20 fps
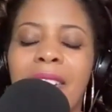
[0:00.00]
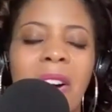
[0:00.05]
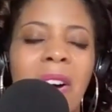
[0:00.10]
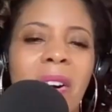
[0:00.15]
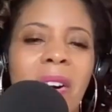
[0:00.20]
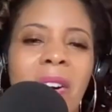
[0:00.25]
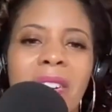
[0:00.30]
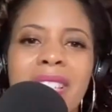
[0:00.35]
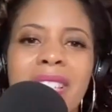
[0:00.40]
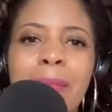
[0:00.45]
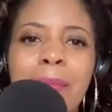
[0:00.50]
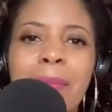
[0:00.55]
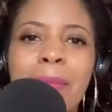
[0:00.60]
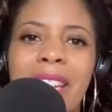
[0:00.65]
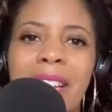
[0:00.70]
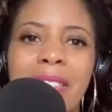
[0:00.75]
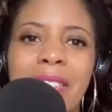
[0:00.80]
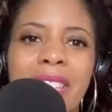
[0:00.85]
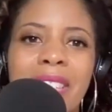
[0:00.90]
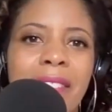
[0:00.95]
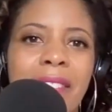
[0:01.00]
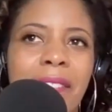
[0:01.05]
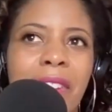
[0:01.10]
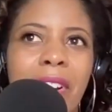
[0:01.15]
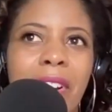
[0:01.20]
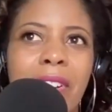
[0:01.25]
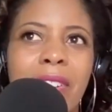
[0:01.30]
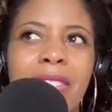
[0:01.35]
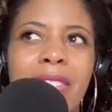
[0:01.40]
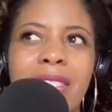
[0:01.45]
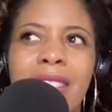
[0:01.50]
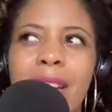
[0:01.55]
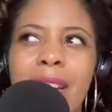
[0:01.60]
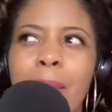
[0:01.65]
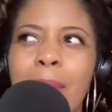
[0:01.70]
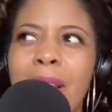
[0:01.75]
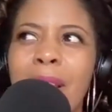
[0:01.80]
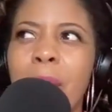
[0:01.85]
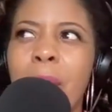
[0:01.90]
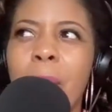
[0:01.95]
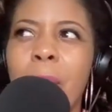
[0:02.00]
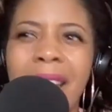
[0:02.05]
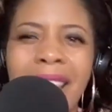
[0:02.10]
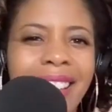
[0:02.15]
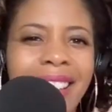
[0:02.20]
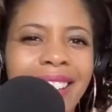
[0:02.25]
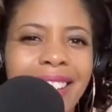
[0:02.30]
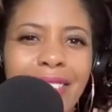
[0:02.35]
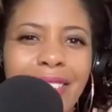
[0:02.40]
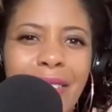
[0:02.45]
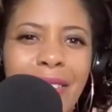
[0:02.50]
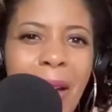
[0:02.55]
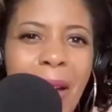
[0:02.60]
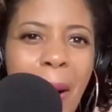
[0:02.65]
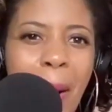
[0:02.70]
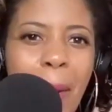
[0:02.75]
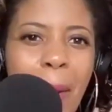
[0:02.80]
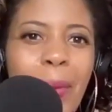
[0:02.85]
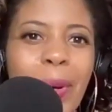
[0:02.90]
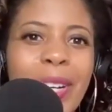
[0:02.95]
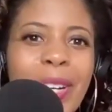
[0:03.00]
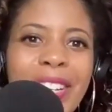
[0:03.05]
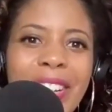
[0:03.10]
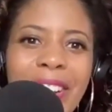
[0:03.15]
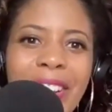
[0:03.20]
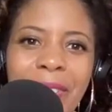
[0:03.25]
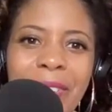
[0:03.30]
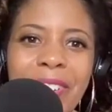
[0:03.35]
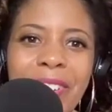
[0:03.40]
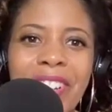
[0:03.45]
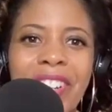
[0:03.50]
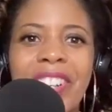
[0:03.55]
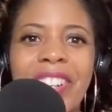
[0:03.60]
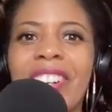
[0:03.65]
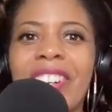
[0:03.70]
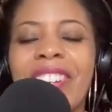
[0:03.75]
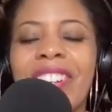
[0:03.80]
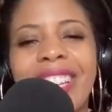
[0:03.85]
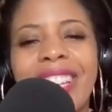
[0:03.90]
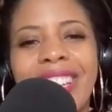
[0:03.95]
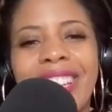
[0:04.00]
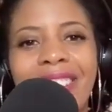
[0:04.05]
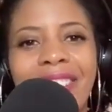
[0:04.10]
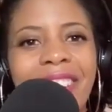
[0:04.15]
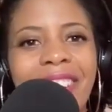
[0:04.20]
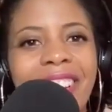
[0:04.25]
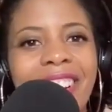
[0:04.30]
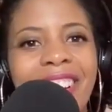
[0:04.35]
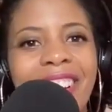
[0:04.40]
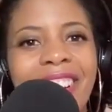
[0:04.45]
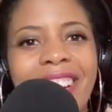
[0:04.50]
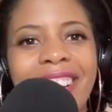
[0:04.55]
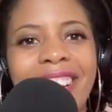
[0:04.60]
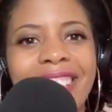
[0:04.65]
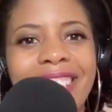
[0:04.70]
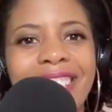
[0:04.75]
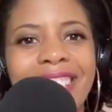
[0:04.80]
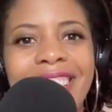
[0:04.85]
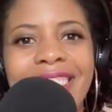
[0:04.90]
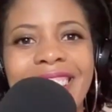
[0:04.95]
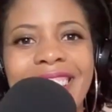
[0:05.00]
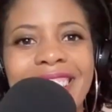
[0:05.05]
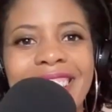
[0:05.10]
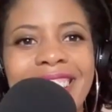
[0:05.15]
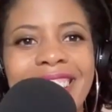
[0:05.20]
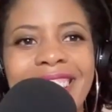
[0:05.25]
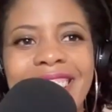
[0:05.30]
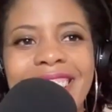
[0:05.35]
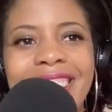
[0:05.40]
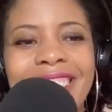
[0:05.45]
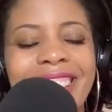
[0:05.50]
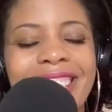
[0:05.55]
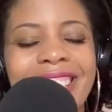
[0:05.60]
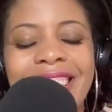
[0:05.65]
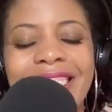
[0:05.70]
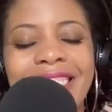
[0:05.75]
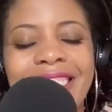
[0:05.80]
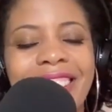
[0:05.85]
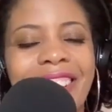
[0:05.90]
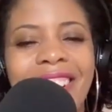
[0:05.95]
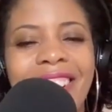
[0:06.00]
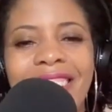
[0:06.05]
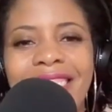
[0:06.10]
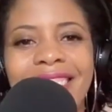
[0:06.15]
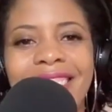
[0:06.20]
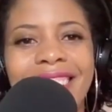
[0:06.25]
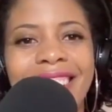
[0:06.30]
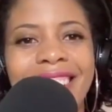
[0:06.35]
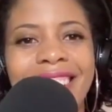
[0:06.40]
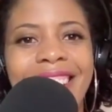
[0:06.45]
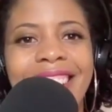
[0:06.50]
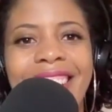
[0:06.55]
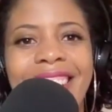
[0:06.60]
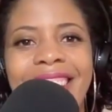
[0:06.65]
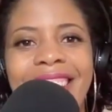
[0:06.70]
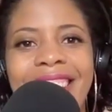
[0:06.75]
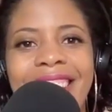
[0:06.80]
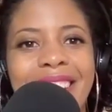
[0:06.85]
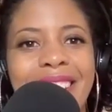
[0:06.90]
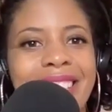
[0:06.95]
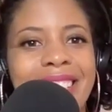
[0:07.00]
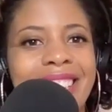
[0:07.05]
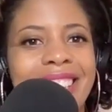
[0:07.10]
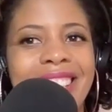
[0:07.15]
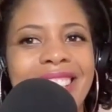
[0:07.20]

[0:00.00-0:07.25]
called something else at first. And then I'm like, wait, no, go girl. And here we are. It just started and